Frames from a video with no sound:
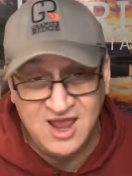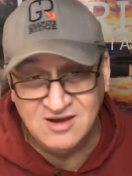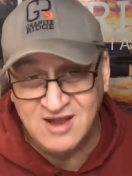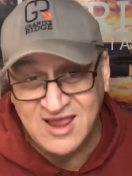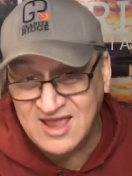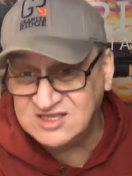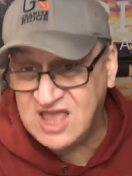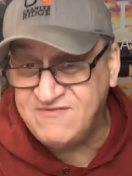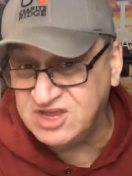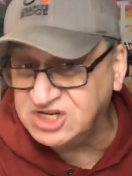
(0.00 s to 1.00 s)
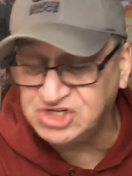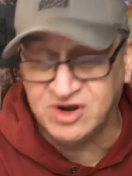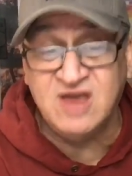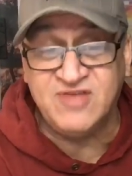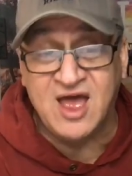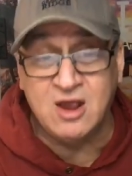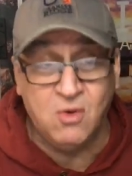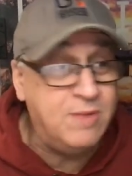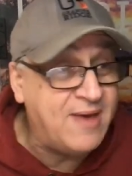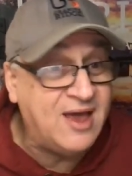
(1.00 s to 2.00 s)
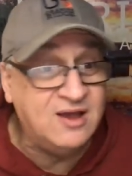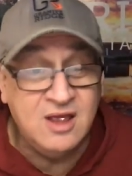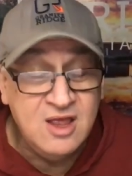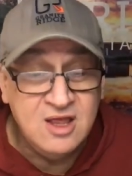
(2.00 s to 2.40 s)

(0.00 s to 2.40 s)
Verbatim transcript: And I guess they have a history of that going back